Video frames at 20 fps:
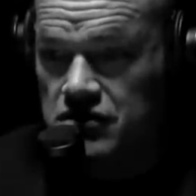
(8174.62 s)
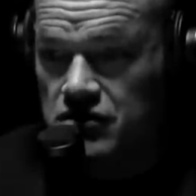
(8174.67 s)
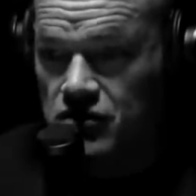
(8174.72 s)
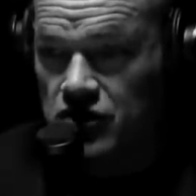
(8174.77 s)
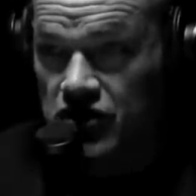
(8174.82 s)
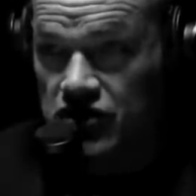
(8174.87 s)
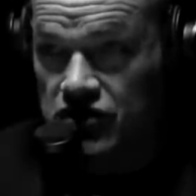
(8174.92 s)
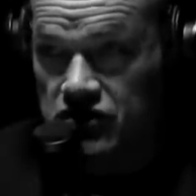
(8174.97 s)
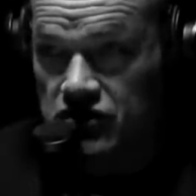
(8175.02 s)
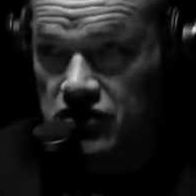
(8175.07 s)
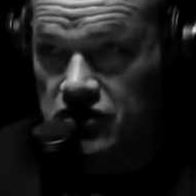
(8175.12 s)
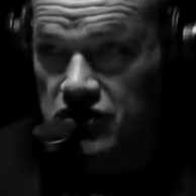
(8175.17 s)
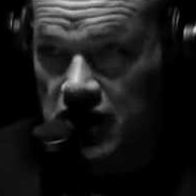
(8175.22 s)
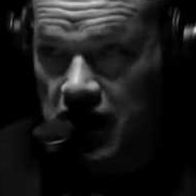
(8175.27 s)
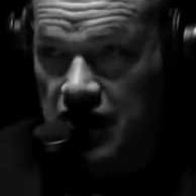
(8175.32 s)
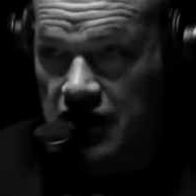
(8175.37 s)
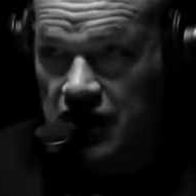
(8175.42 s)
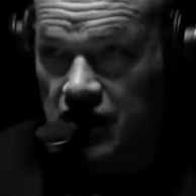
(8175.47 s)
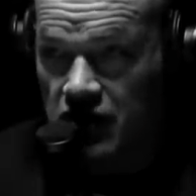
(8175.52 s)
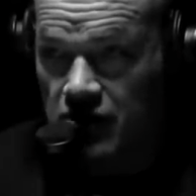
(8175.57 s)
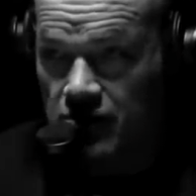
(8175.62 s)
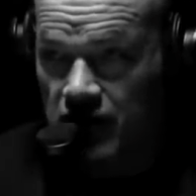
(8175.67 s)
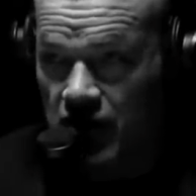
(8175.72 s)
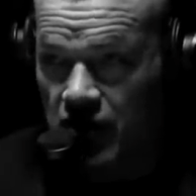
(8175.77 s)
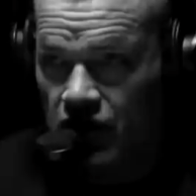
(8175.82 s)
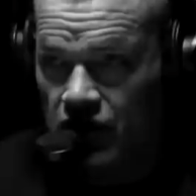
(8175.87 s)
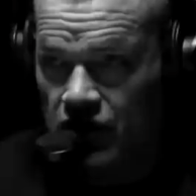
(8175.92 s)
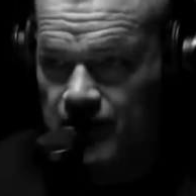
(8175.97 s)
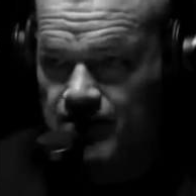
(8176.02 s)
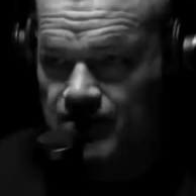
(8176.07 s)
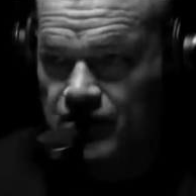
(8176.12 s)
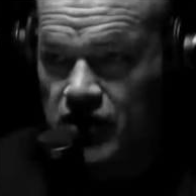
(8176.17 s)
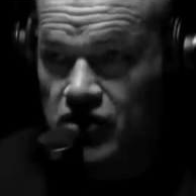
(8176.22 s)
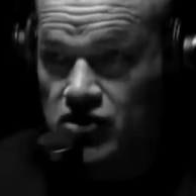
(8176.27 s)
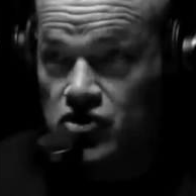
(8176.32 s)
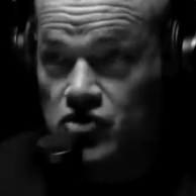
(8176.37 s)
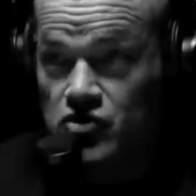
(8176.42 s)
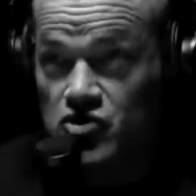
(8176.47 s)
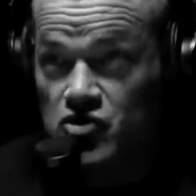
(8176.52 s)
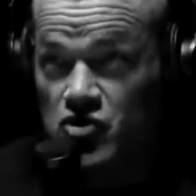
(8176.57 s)
with that kettlebell.
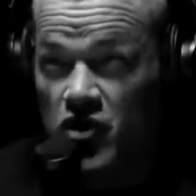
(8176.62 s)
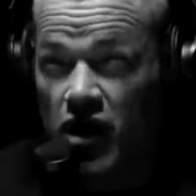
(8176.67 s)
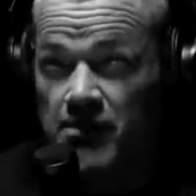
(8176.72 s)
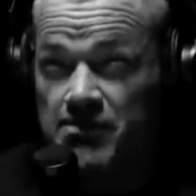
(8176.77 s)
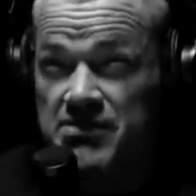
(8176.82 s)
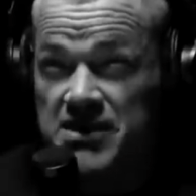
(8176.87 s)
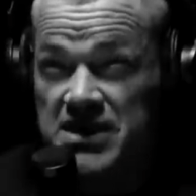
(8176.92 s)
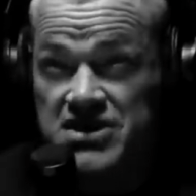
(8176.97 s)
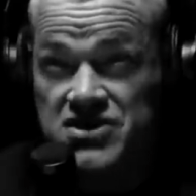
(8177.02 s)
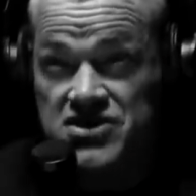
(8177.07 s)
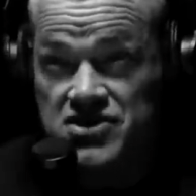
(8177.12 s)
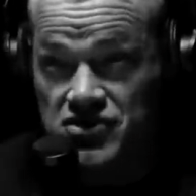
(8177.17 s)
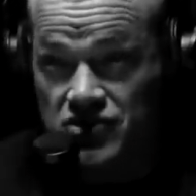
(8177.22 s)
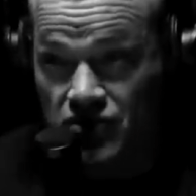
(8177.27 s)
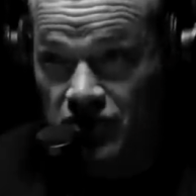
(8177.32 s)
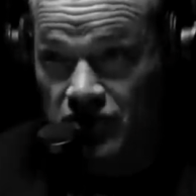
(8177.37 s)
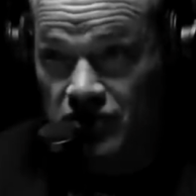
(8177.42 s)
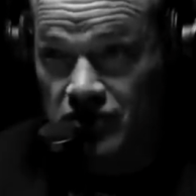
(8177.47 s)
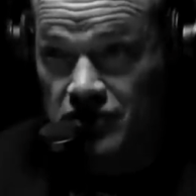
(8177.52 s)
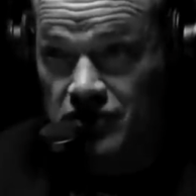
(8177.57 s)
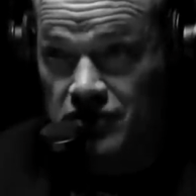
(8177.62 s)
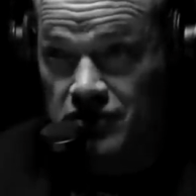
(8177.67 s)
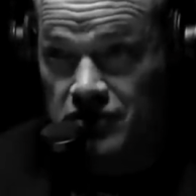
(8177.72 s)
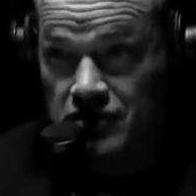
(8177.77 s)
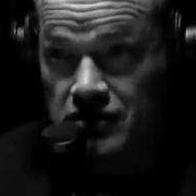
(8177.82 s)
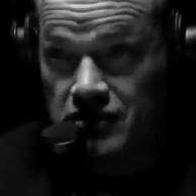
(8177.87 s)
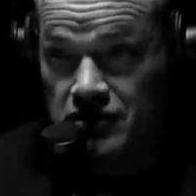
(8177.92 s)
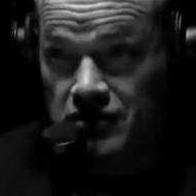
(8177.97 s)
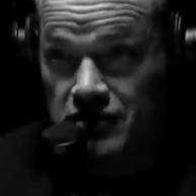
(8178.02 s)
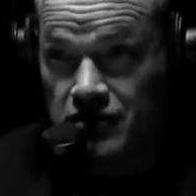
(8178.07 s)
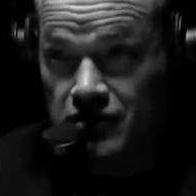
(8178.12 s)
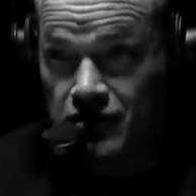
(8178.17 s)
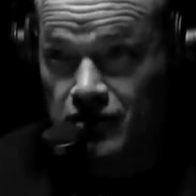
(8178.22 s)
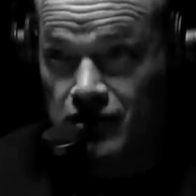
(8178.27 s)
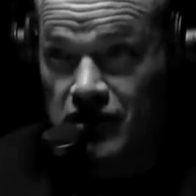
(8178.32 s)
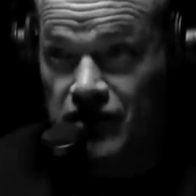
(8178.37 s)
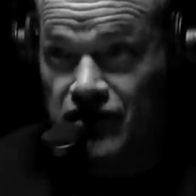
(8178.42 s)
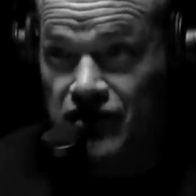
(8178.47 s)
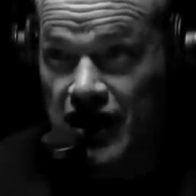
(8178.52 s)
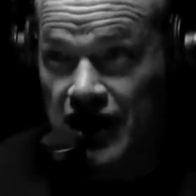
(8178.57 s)
You do a pistol
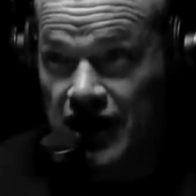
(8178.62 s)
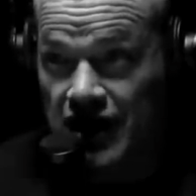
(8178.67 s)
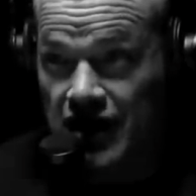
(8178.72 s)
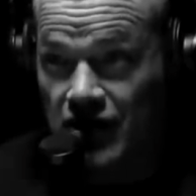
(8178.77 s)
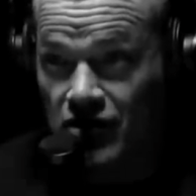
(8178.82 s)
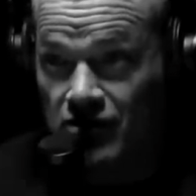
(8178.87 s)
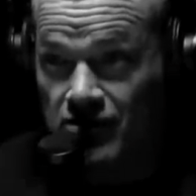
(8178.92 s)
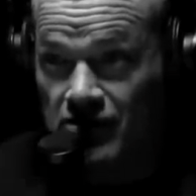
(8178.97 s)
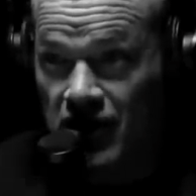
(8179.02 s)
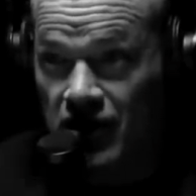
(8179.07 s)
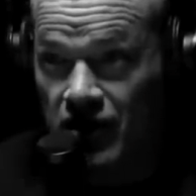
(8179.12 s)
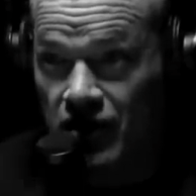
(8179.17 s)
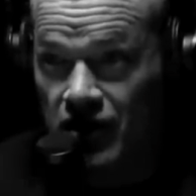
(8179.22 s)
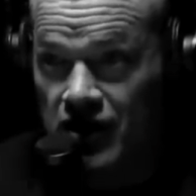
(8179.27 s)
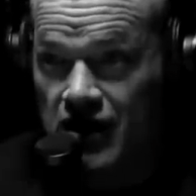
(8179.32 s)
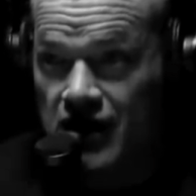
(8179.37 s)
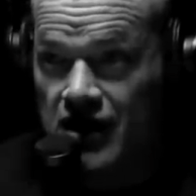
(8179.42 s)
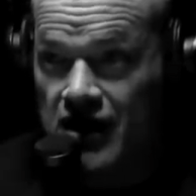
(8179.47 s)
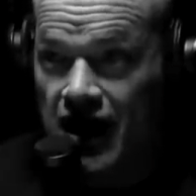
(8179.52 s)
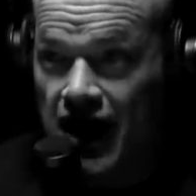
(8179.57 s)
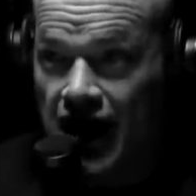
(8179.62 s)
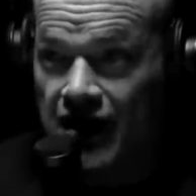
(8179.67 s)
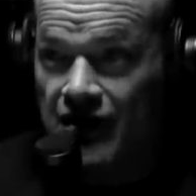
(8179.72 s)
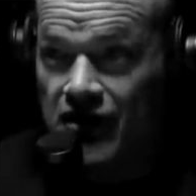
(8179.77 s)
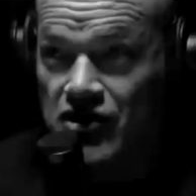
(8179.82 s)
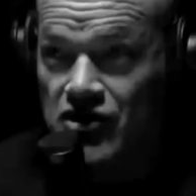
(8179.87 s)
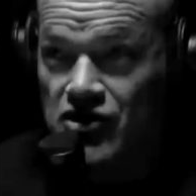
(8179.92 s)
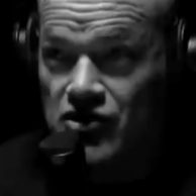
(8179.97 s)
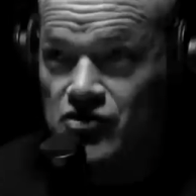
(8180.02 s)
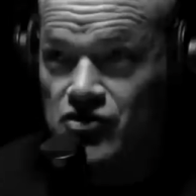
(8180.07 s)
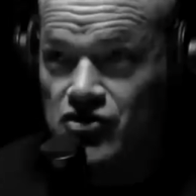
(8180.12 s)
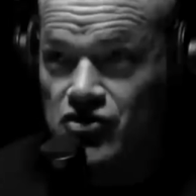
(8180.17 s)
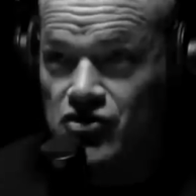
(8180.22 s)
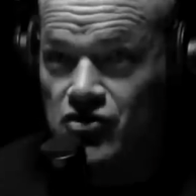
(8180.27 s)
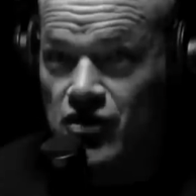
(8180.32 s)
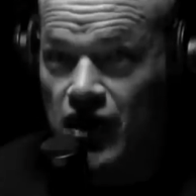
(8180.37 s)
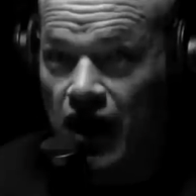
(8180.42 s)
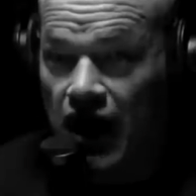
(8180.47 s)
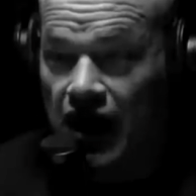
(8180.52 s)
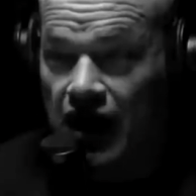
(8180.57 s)
with that kettlebell, and then you
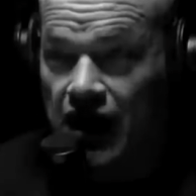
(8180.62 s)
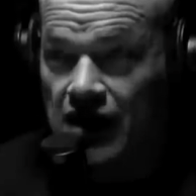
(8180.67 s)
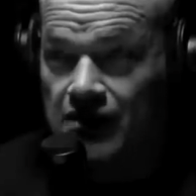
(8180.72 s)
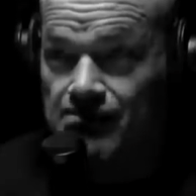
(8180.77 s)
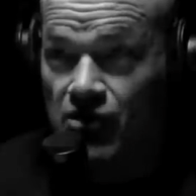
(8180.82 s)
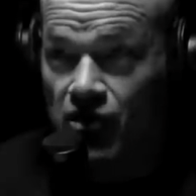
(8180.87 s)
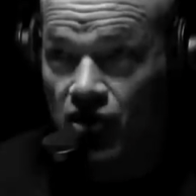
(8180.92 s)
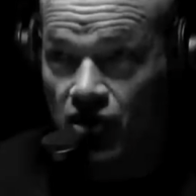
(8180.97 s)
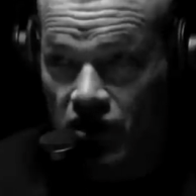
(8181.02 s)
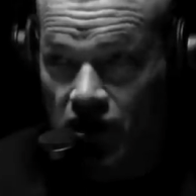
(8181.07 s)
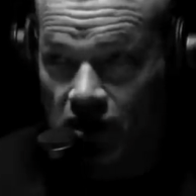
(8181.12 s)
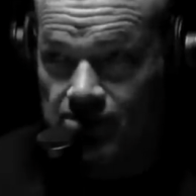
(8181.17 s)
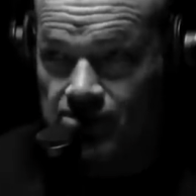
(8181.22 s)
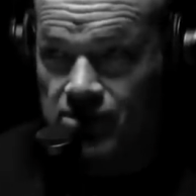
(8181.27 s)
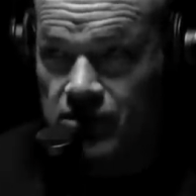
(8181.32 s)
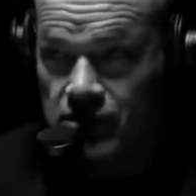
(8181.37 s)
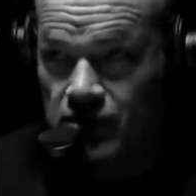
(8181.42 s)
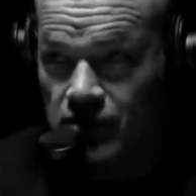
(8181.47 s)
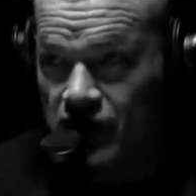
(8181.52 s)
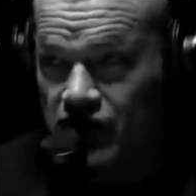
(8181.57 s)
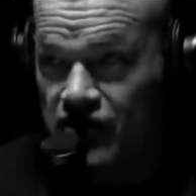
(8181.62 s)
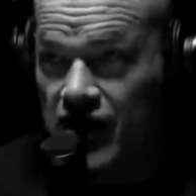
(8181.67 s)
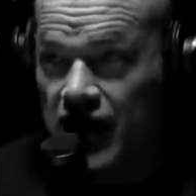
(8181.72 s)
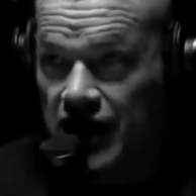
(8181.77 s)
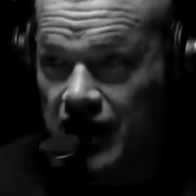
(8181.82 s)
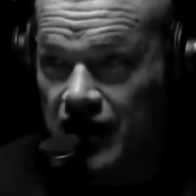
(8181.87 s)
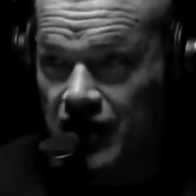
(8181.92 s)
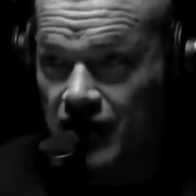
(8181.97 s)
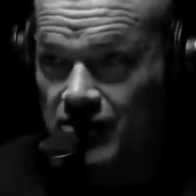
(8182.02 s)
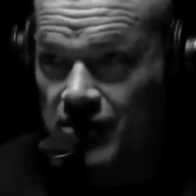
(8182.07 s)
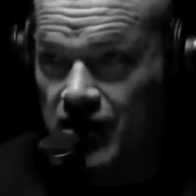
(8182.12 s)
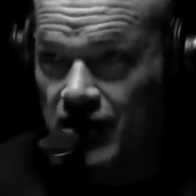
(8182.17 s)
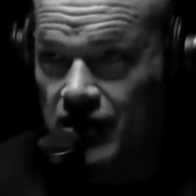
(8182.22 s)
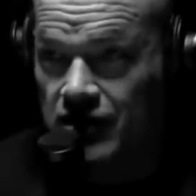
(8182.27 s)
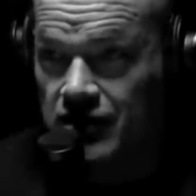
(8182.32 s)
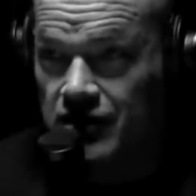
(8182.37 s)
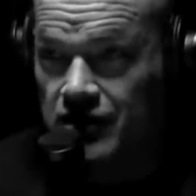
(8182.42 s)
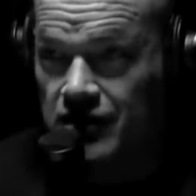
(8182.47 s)
do a pull up with that kettlebell.